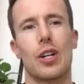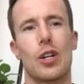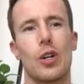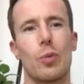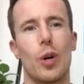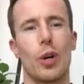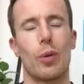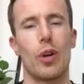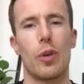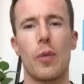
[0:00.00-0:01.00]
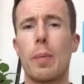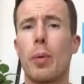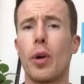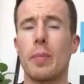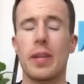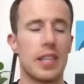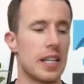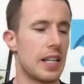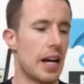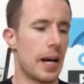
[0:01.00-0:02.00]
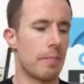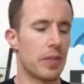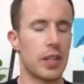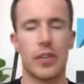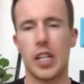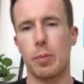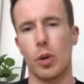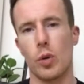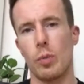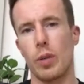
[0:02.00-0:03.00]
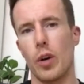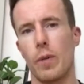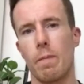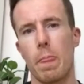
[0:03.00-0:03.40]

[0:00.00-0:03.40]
Good work, Ruth. If we put them in the Facebook group, though,